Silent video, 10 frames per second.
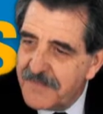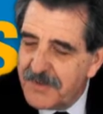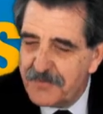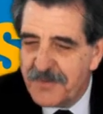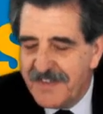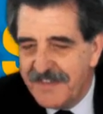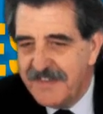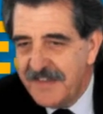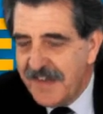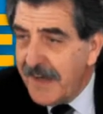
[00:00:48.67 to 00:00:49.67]
Oh,
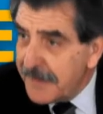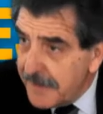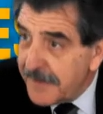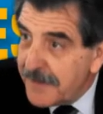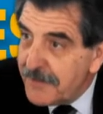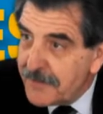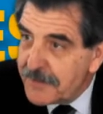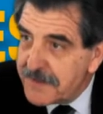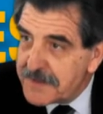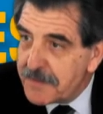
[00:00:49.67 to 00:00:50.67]
I thank you
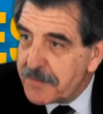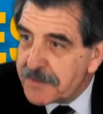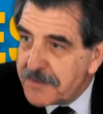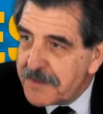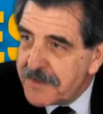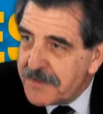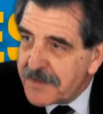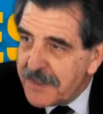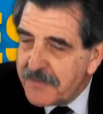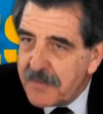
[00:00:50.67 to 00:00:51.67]
for this opportunity you
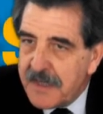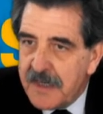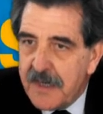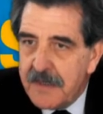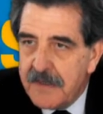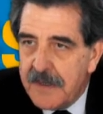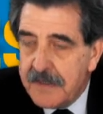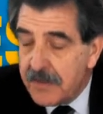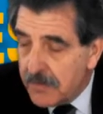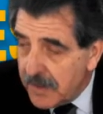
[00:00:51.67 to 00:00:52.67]
give me
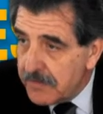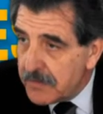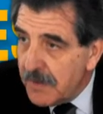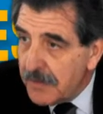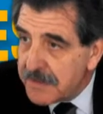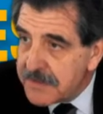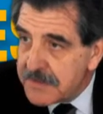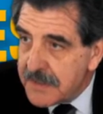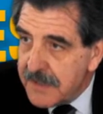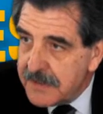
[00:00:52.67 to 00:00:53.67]
and you give to our
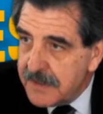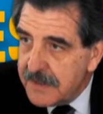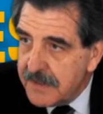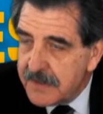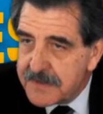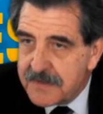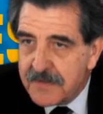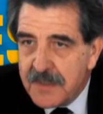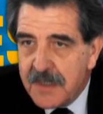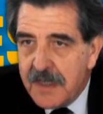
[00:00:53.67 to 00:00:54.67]
society also.